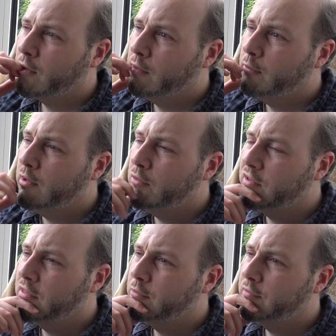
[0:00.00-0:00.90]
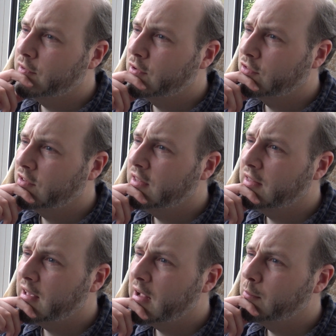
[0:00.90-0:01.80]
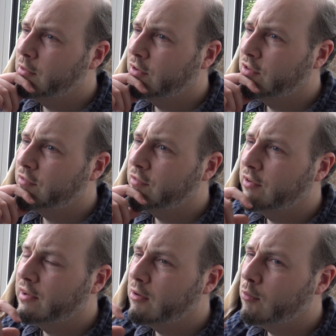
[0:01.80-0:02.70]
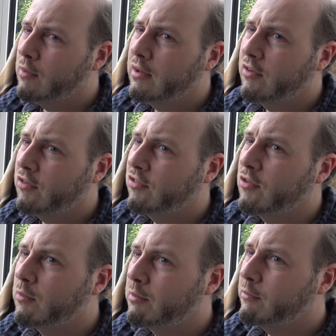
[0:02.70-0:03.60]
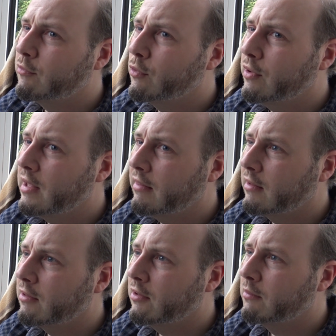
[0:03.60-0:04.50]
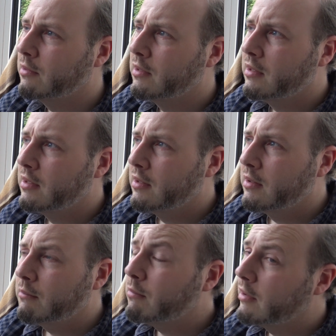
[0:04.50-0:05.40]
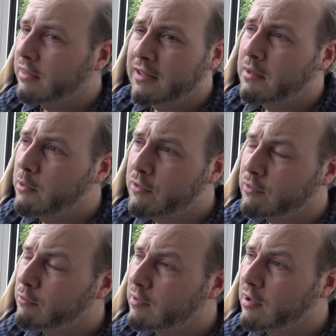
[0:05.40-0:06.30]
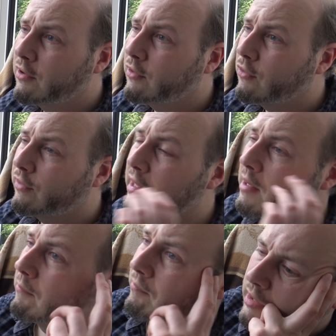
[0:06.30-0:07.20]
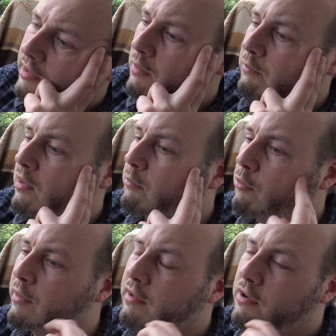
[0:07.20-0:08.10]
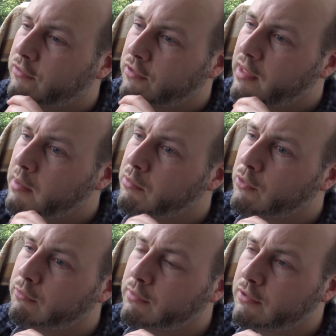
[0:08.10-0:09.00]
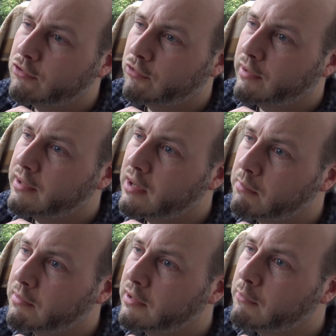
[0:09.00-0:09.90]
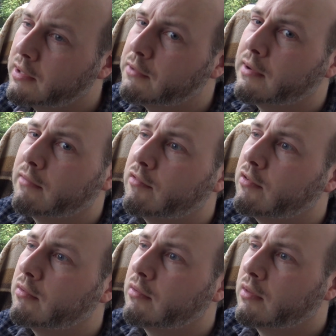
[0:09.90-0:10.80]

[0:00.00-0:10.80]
we were using the reversing camera to find out when to stop before you hit the curb, but I think I'm over reliant on that. It comes up quick after that point when you straighten up anyway. You have to